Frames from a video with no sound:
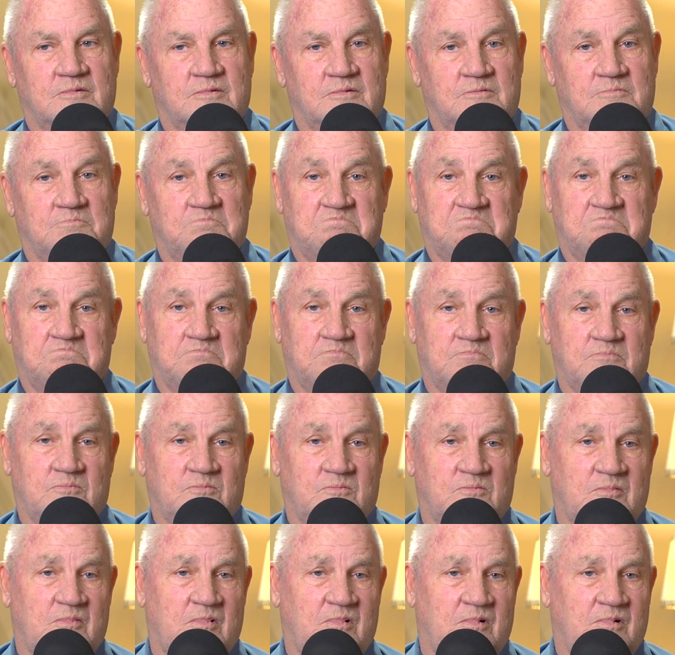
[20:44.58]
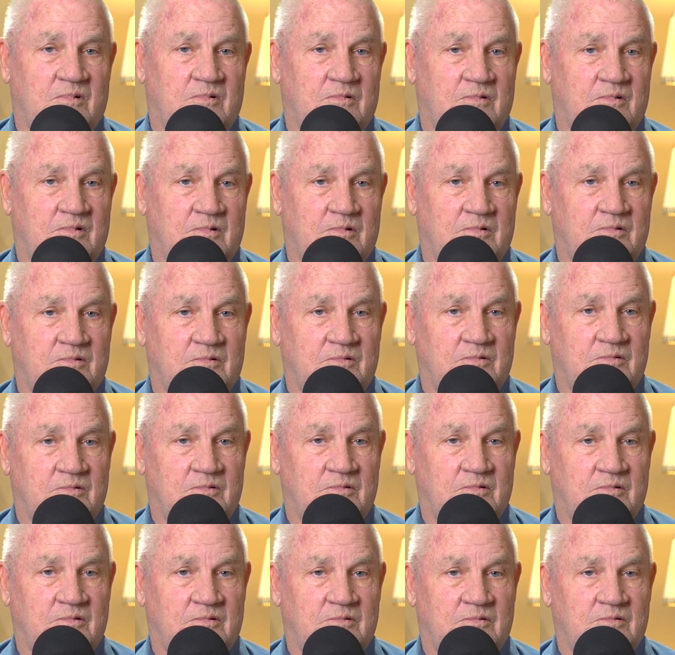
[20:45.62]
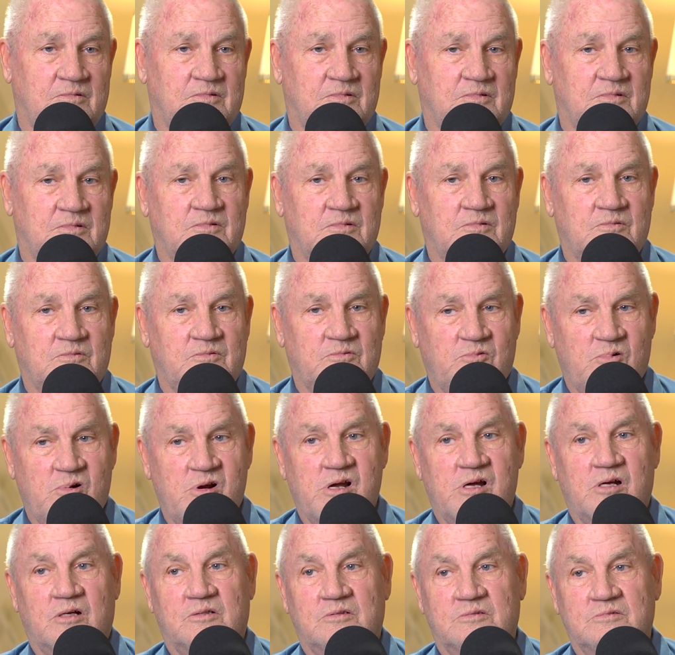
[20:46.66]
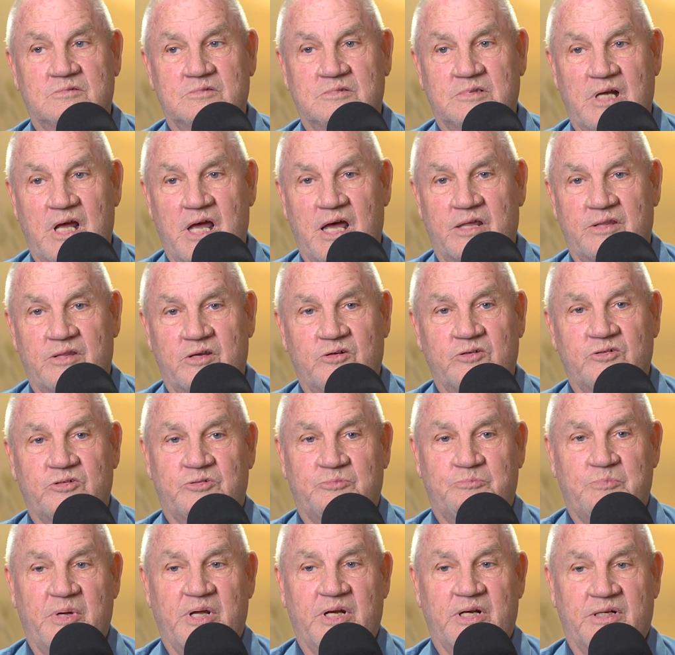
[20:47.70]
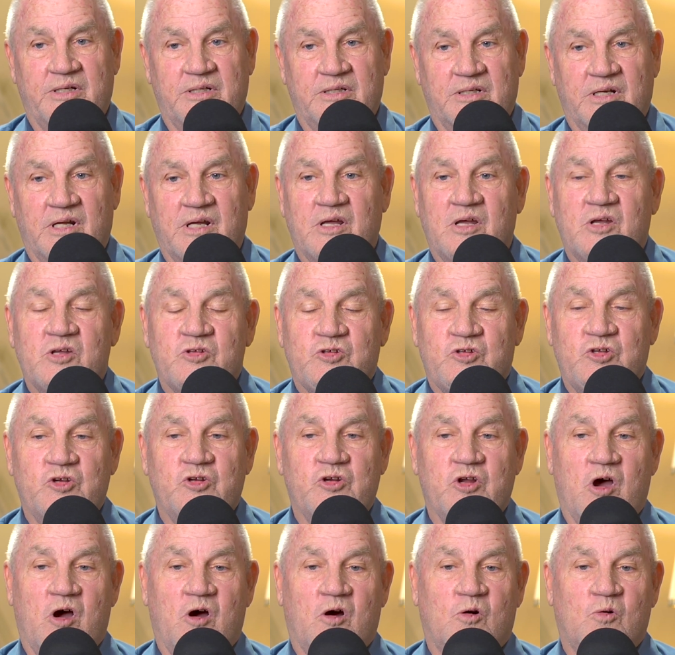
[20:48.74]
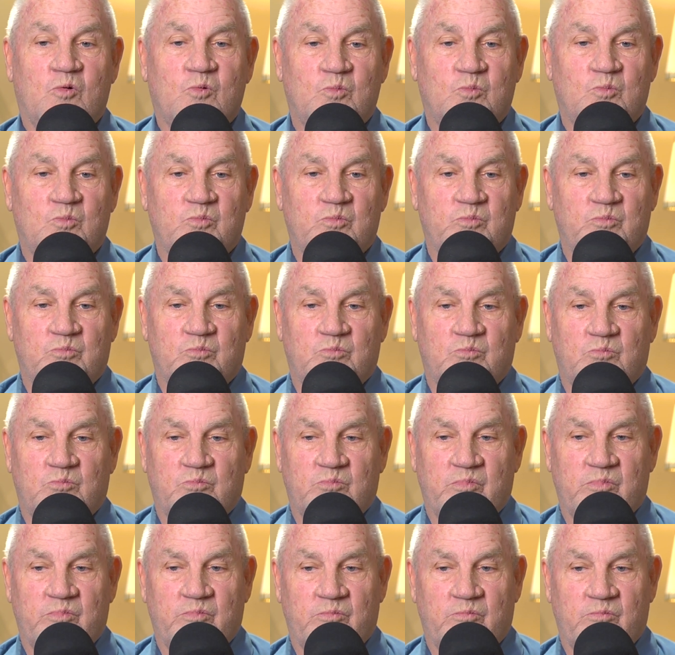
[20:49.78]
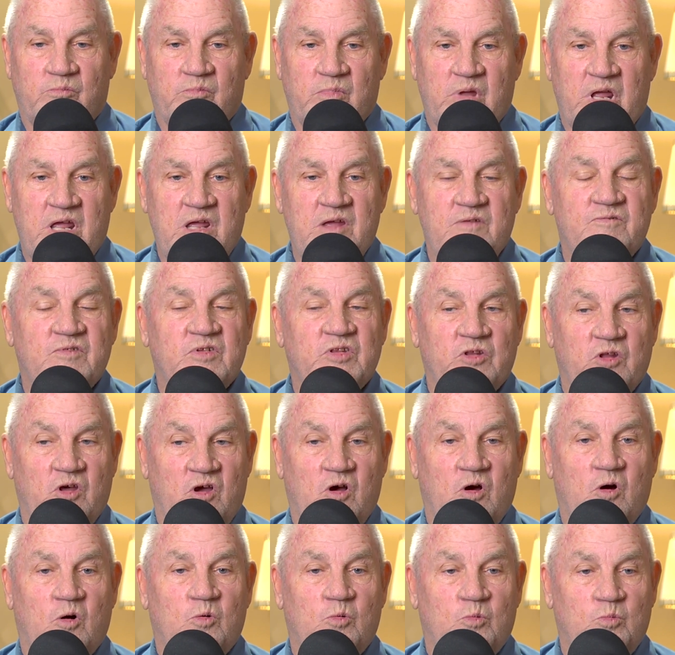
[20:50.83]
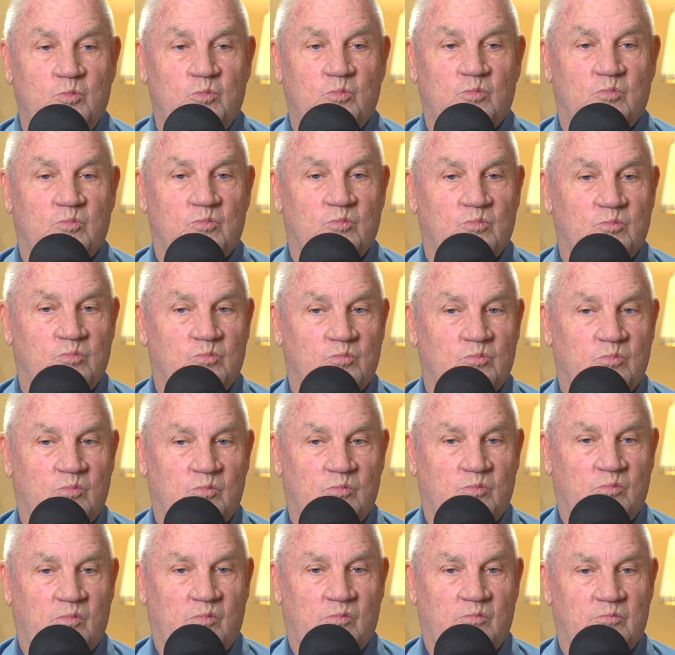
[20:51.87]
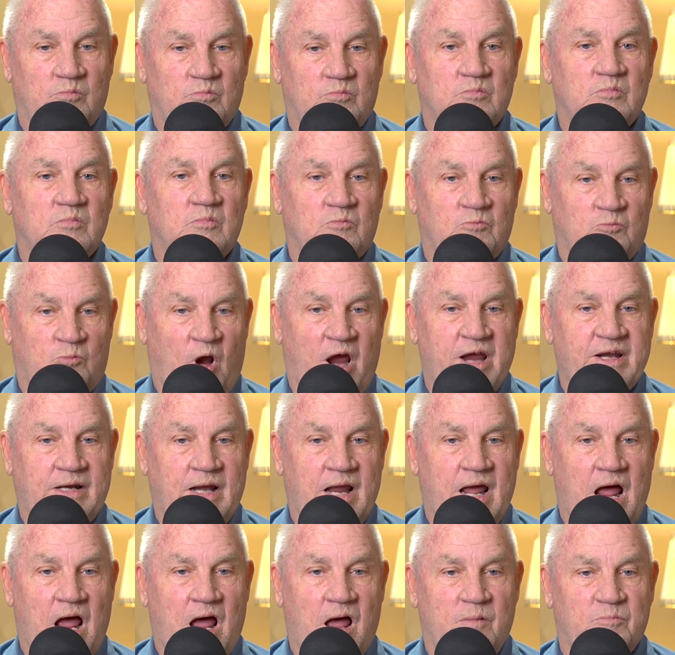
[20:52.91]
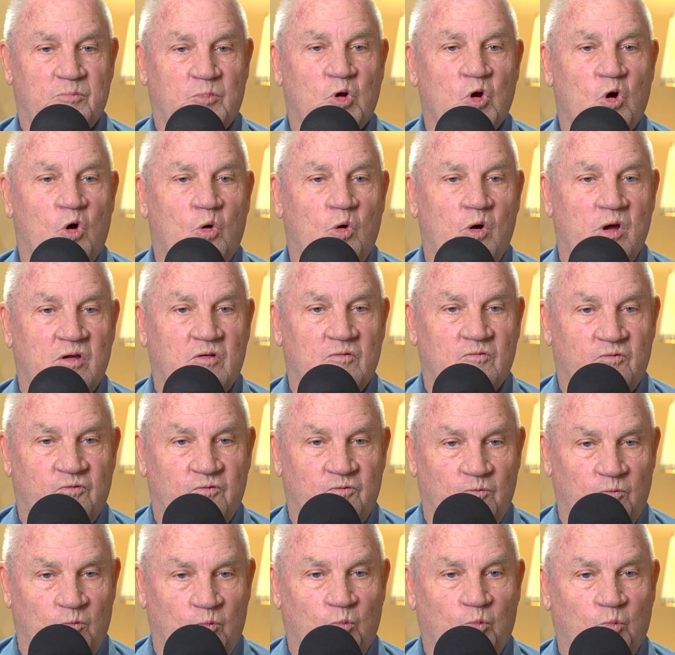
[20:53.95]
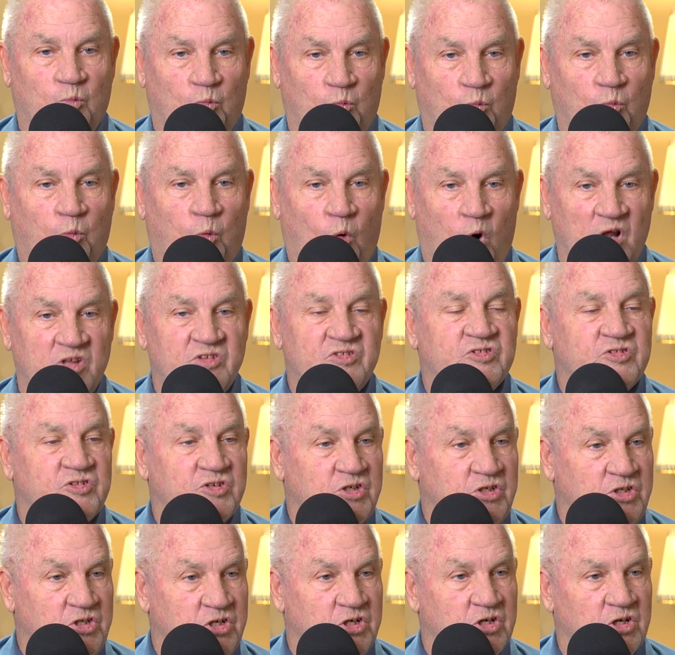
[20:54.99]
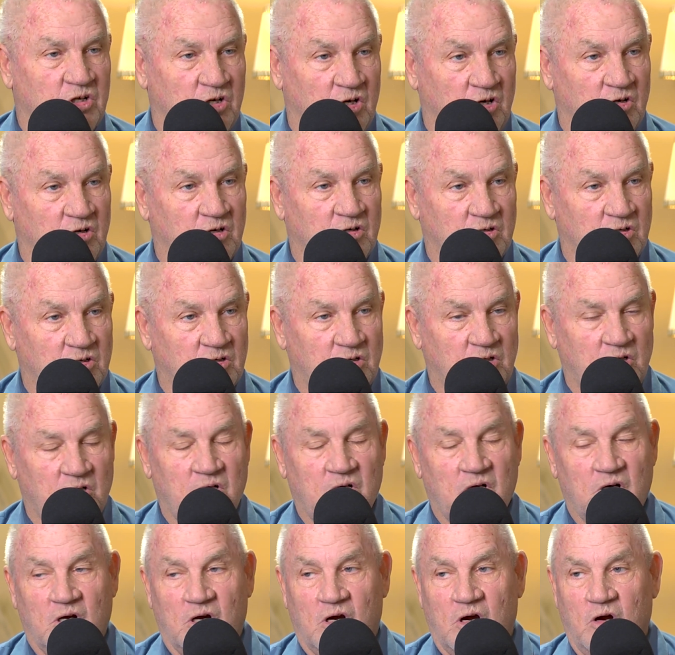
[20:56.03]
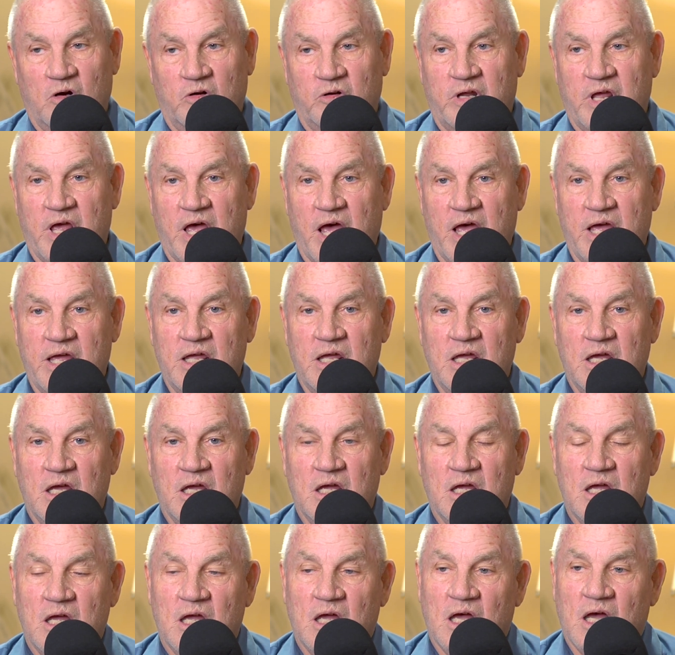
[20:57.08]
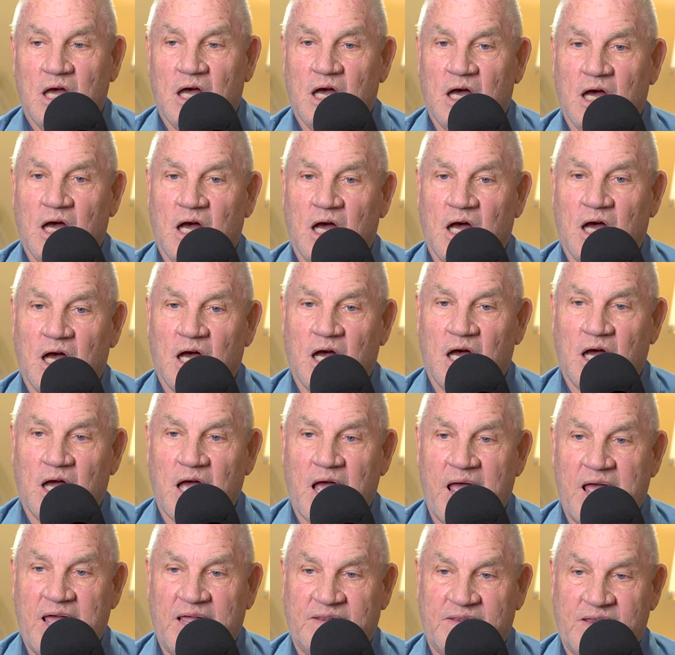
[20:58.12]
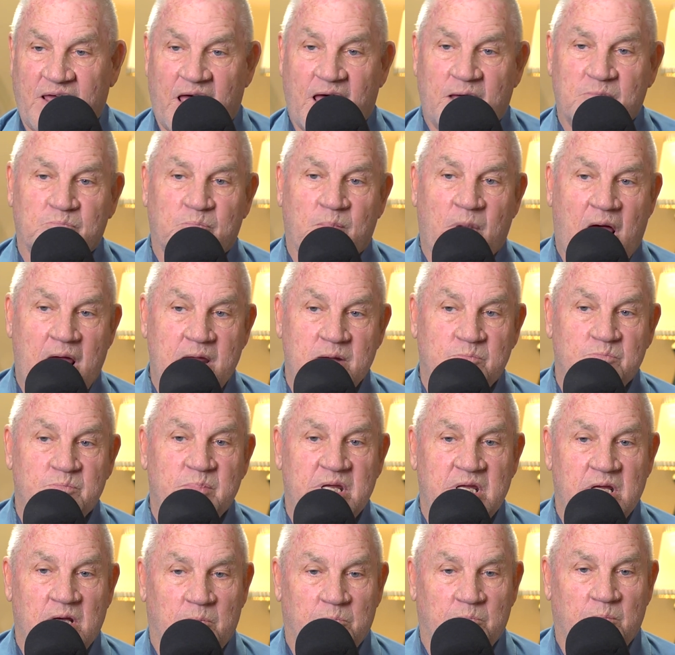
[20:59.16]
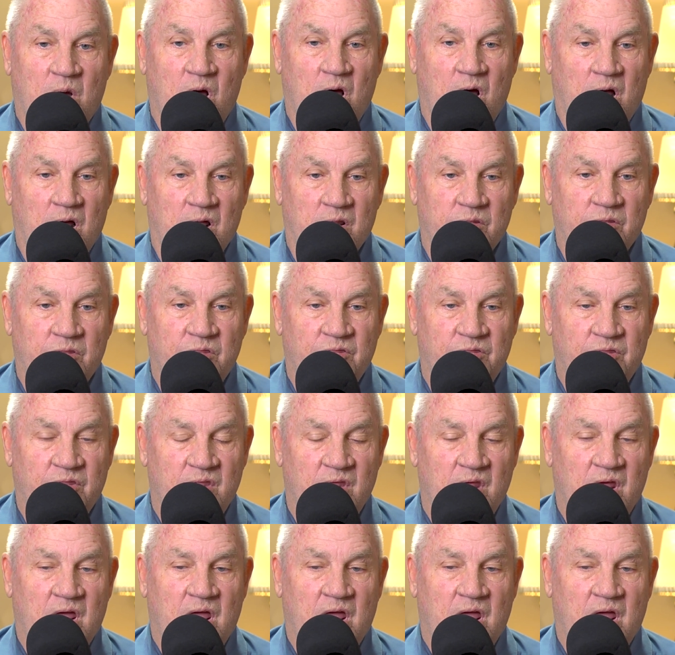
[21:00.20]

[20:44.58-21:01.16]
The investment of your time and your lives. Well, yeah, there's been, you know, even though right now I'm going f- once a year, okay, uh, and that might be a month,